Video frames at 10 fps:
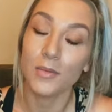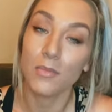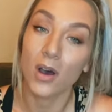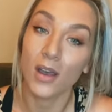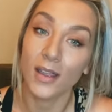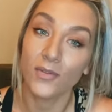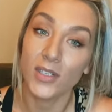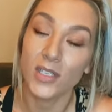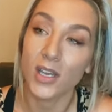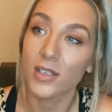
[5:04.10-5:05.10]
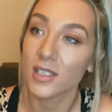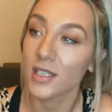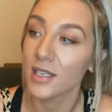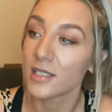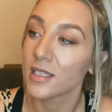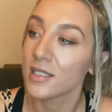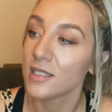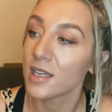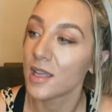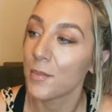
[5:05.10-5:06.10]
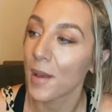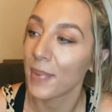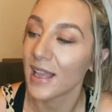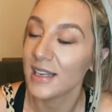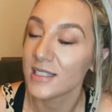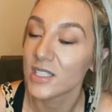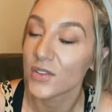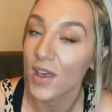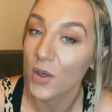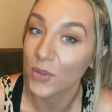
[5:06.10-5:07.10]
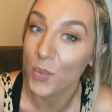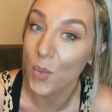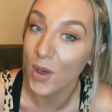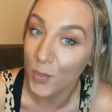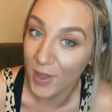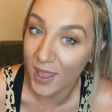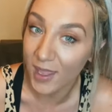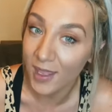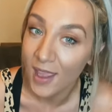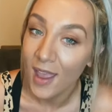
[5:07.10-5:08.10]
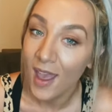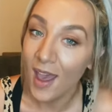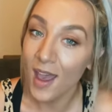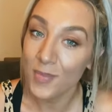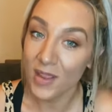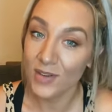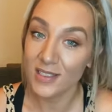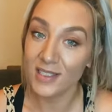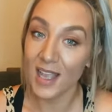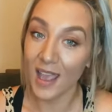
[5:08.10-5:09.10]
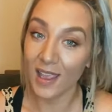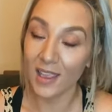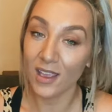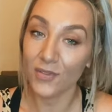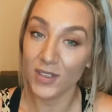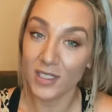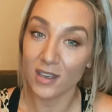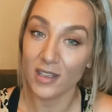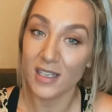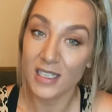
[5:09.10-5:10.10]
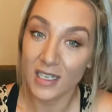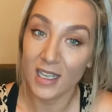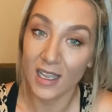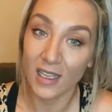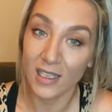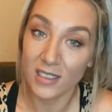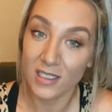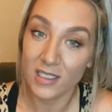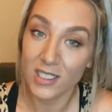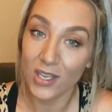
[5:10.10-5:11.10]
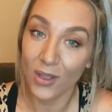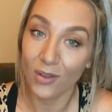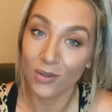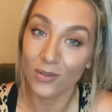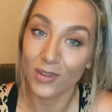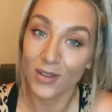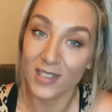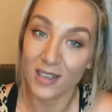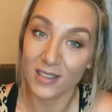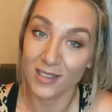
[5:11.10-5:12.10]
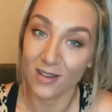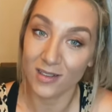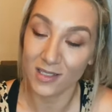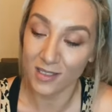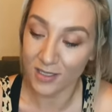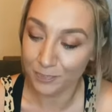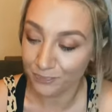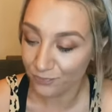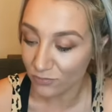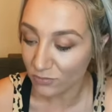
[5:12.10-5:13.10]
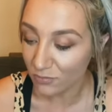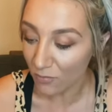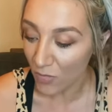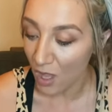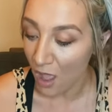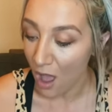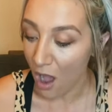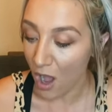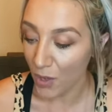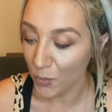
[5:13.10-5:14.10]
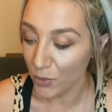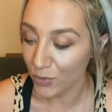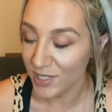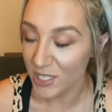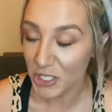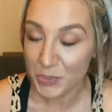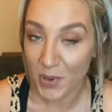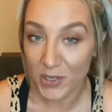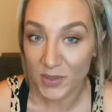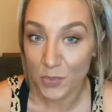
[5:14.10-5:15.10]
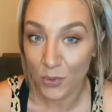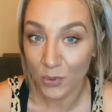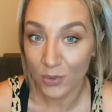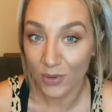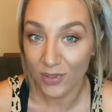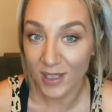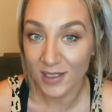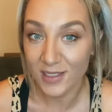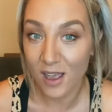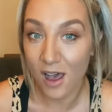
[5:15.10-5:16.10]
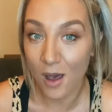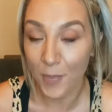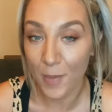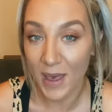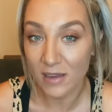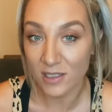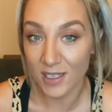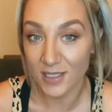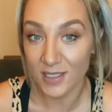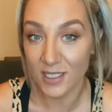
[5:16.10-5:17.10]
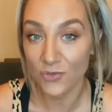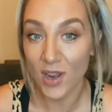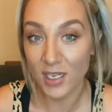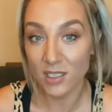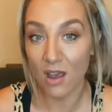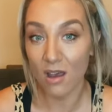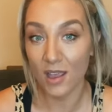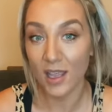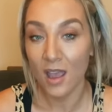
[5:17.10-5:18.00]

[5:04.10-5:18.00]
my videos, I think it's under my playlist of health and wellbeing, there is a video there dedicated to those exercises. I will continue to post more things up about diastasis recti,